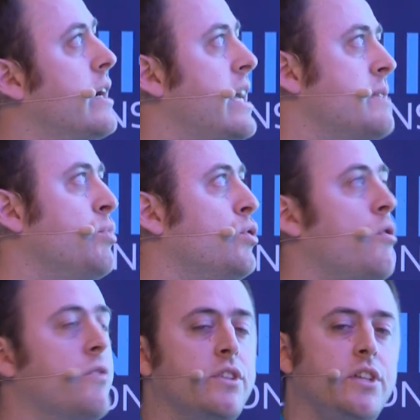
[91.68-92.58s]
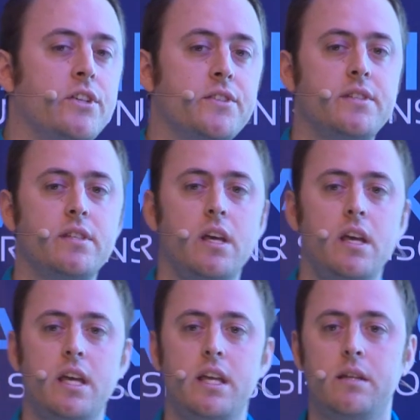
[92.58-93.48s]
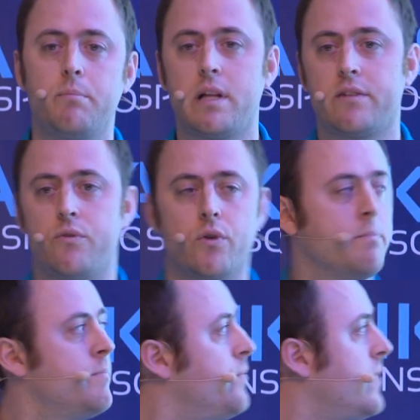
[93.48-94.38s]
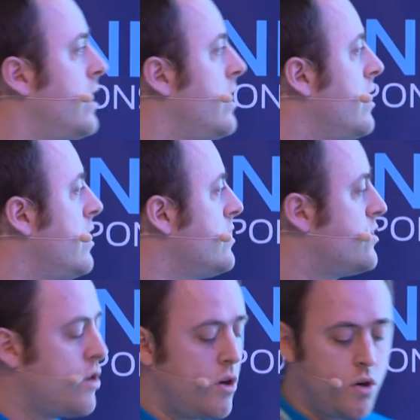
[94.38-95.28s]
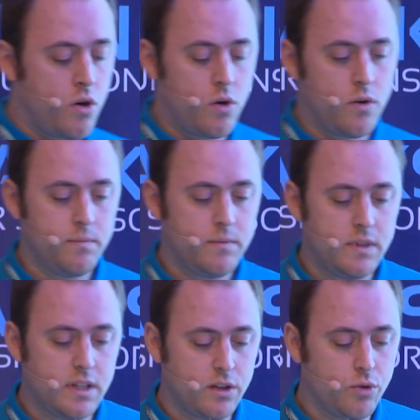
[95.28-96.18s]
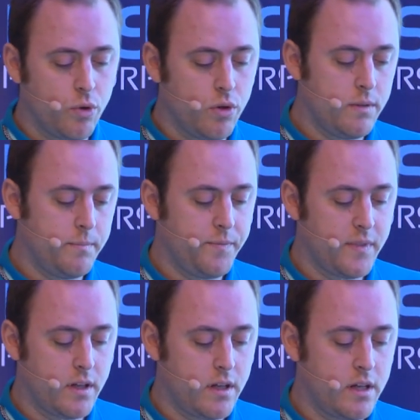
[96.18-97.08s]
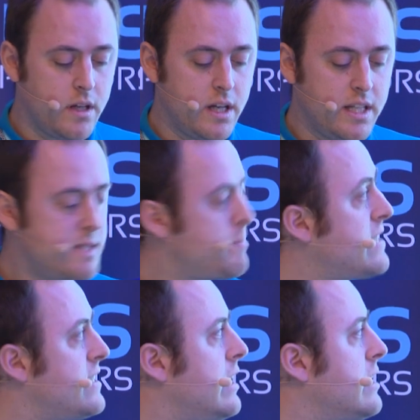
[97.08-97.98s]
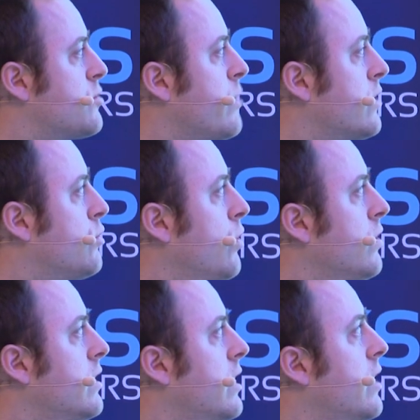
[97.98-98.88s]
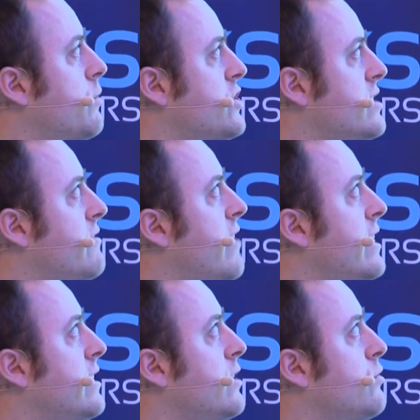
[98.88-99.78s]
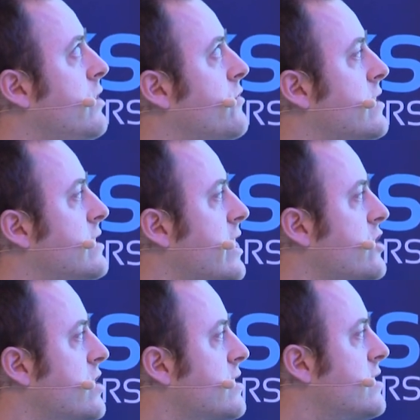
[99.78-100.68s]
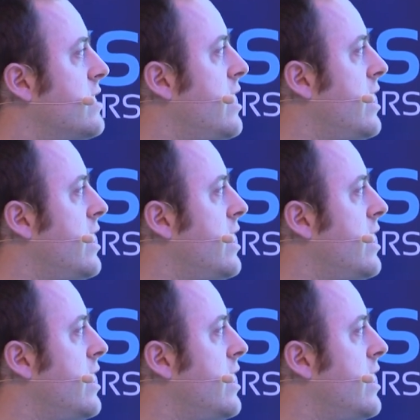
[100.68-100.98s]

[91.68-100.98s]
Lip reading: has put over the years in the platform. So the tool, it's basically a swing tool, which is divided into different sections,